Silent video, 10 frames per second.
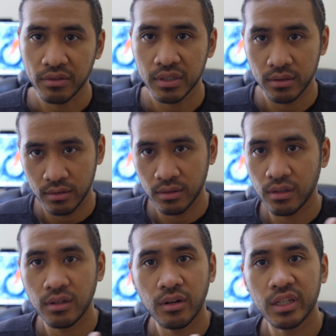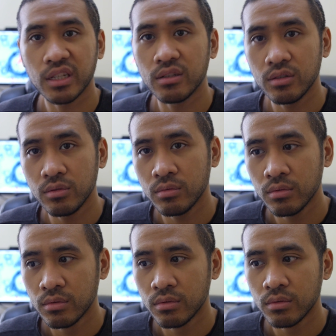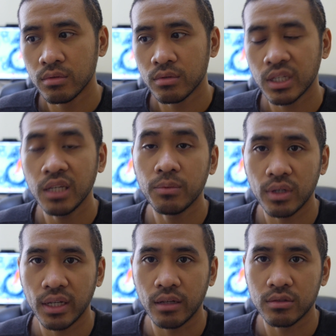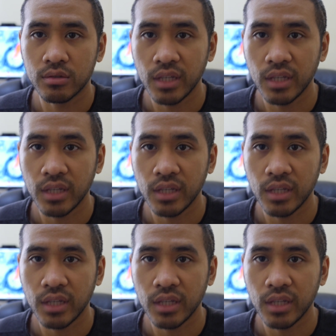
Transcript: obviously you're learning a new keyboard layout,